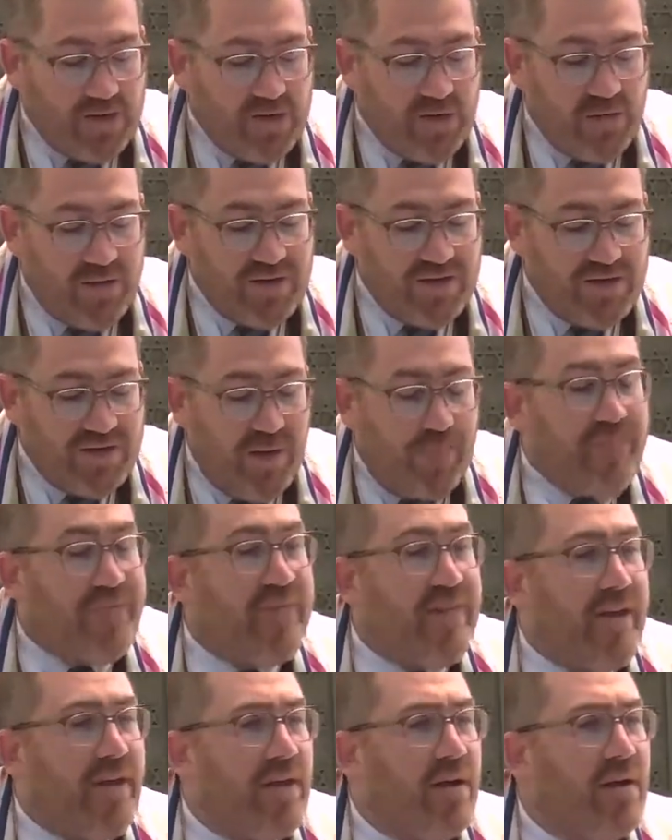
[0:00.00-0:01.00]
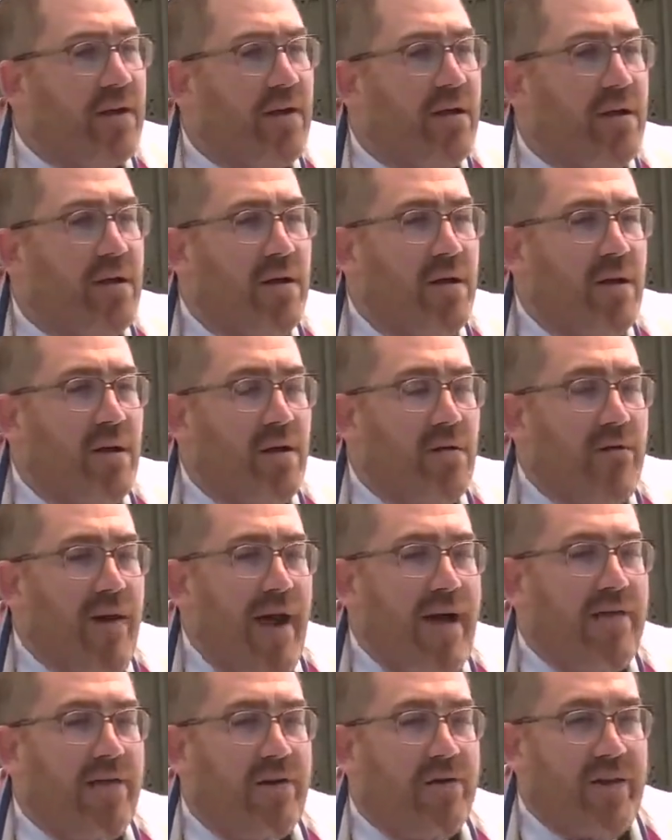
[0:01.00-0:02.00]
to a something
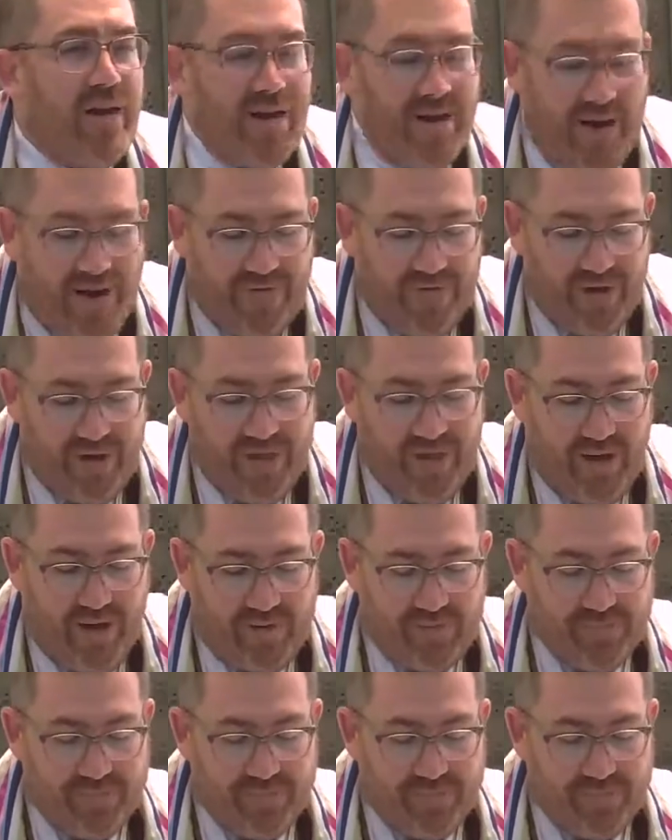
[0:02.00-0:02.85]
rather than an everything.